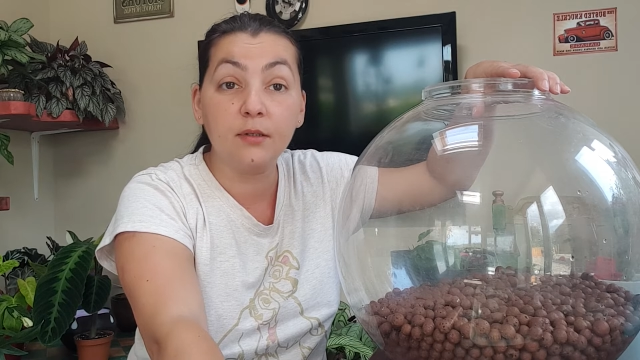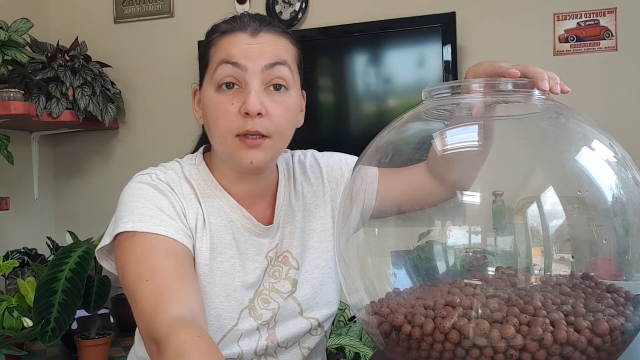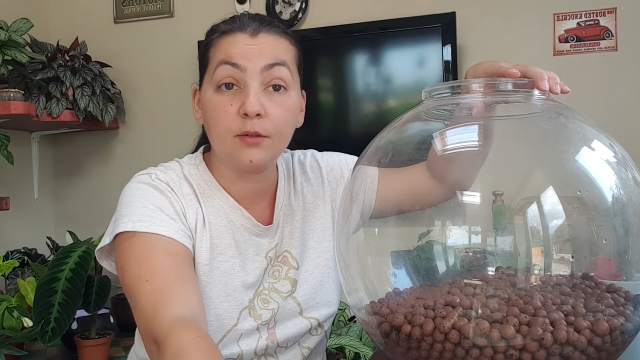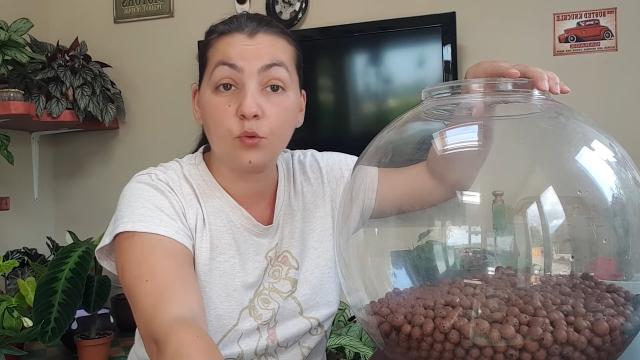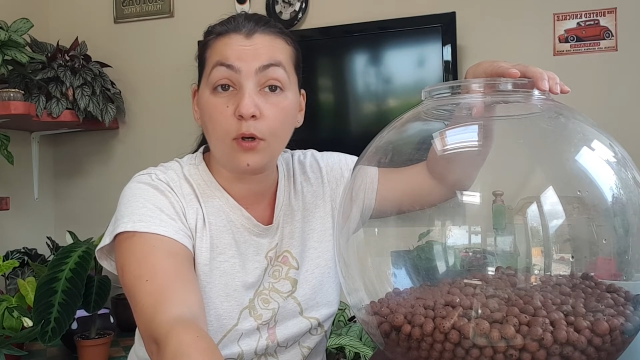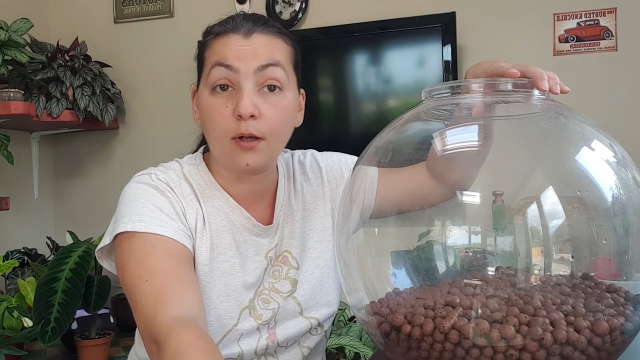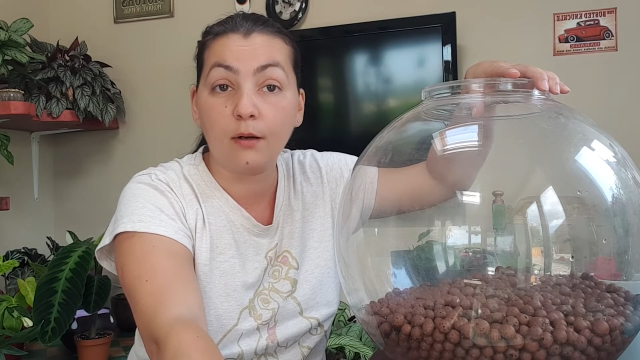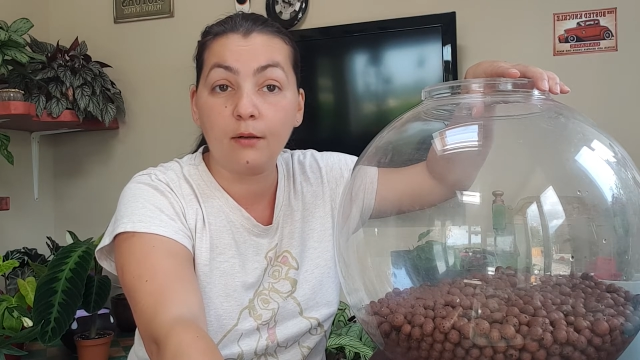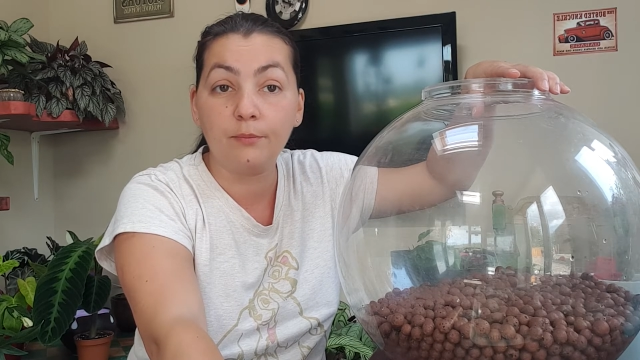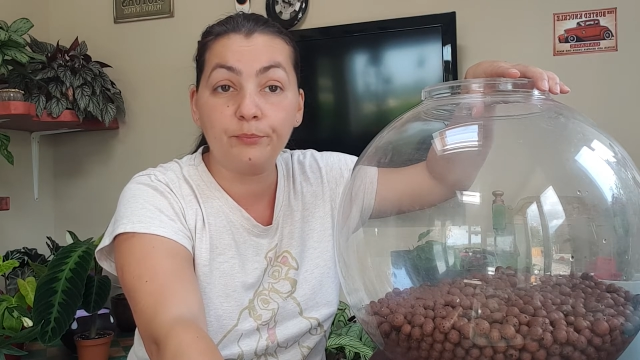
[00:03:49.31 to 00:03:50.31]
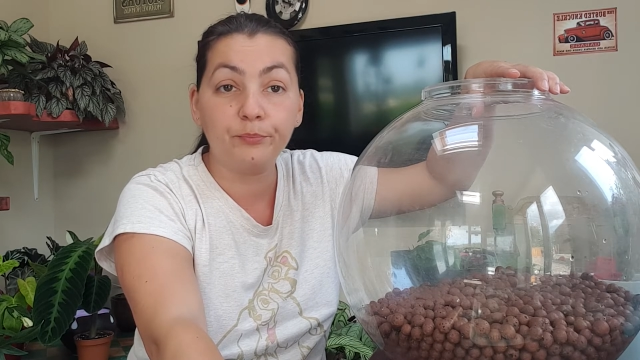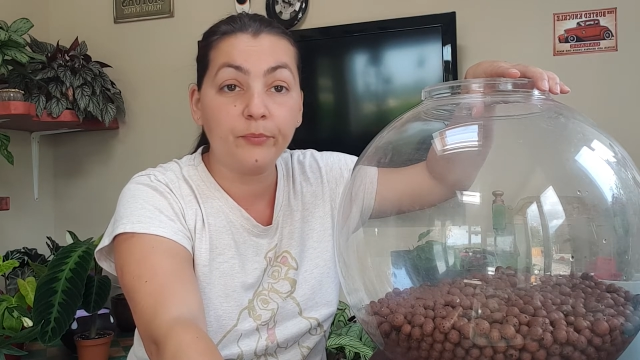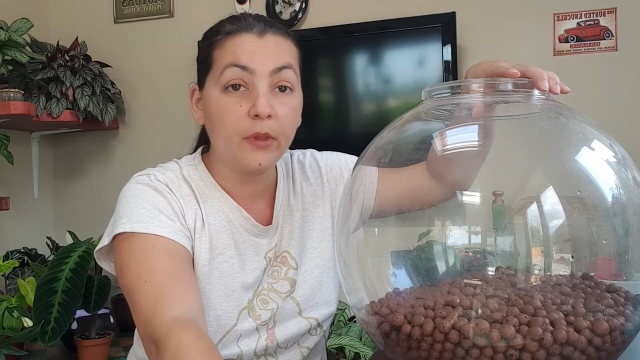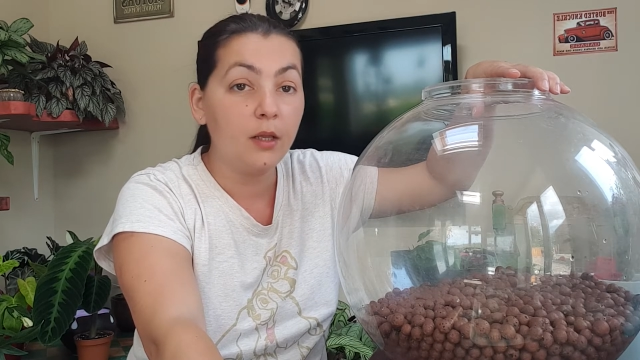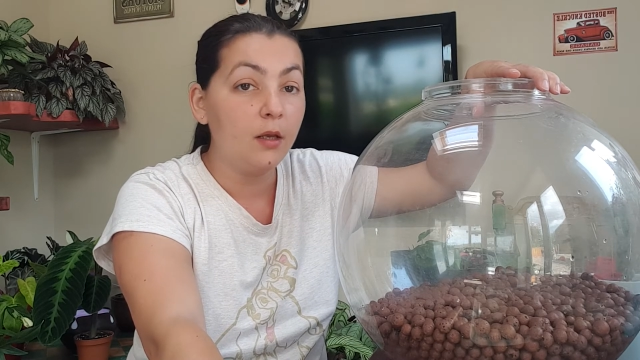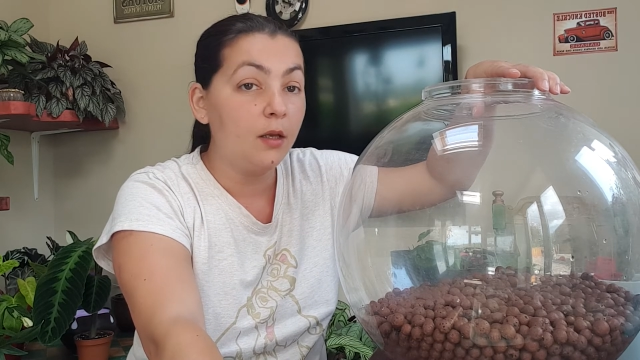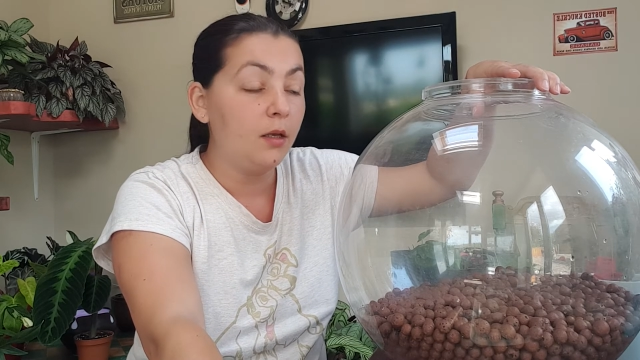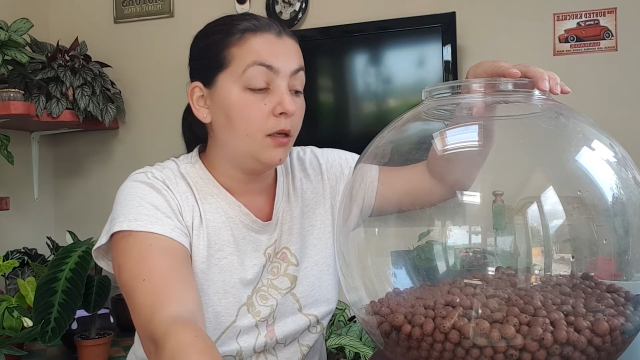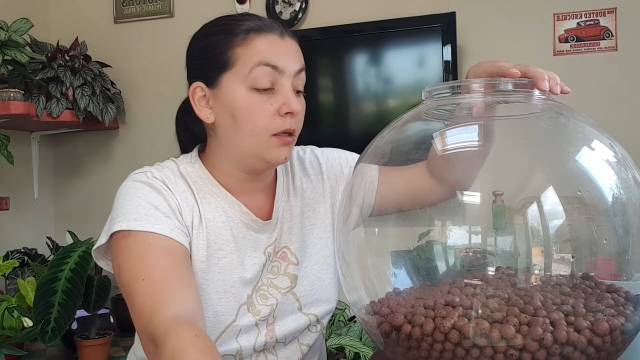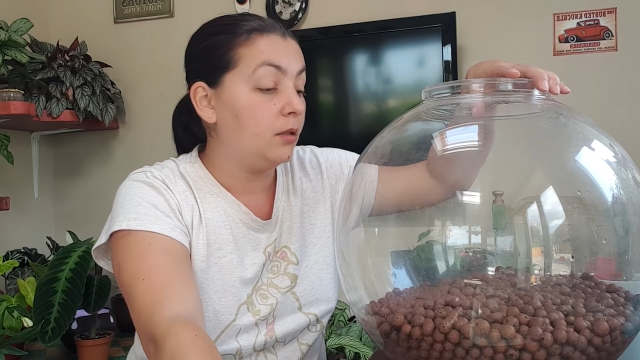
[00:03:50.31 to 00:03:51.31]
as well.
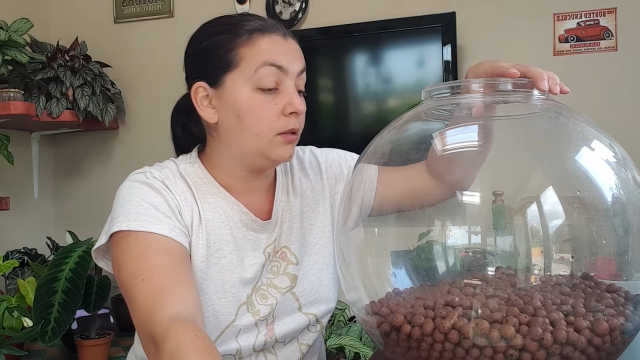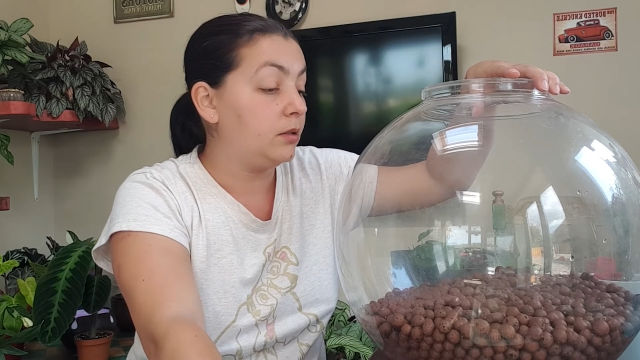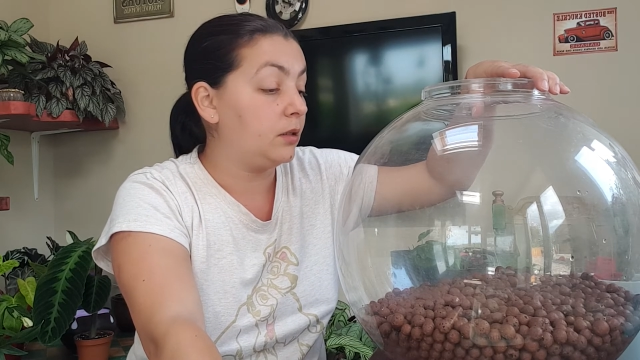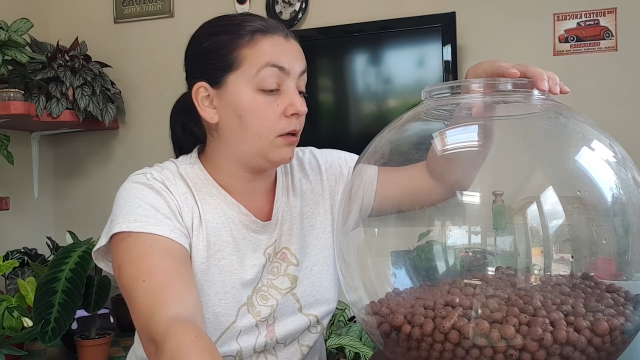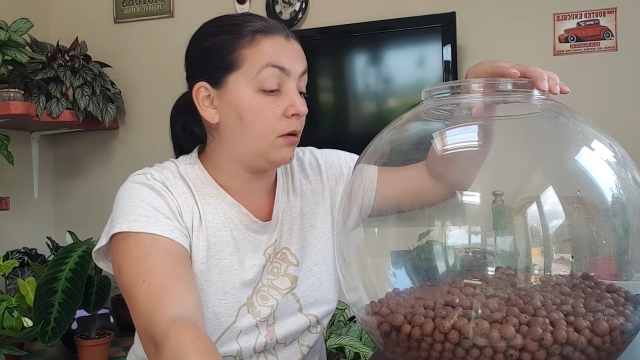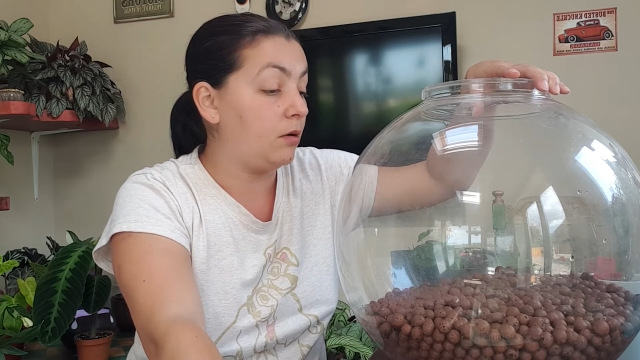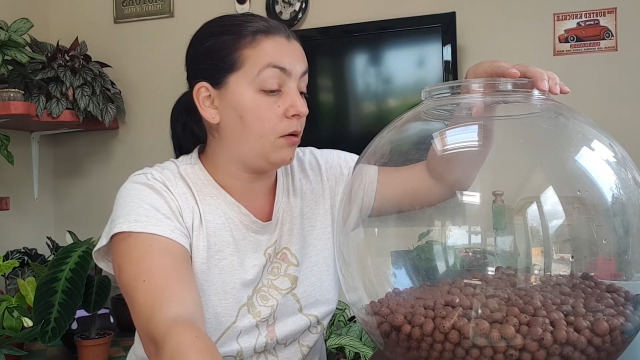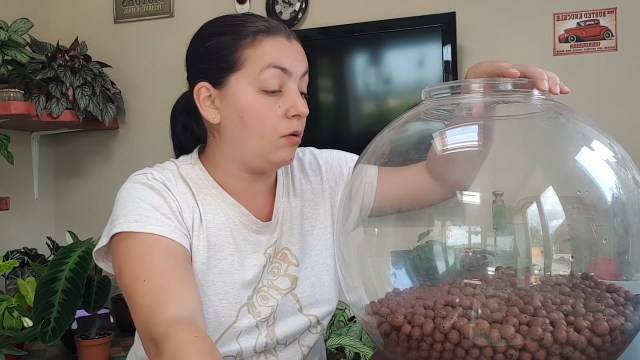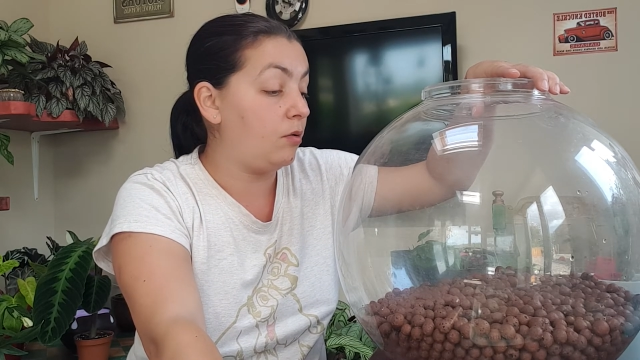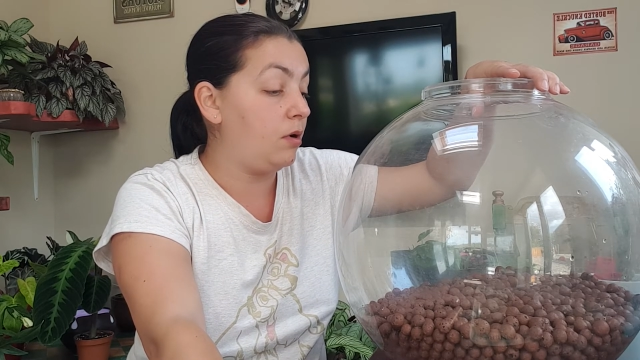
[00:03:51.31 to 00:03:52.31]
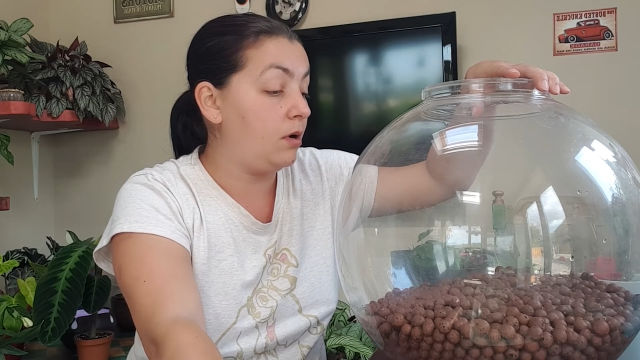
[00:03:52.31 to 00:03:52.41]
So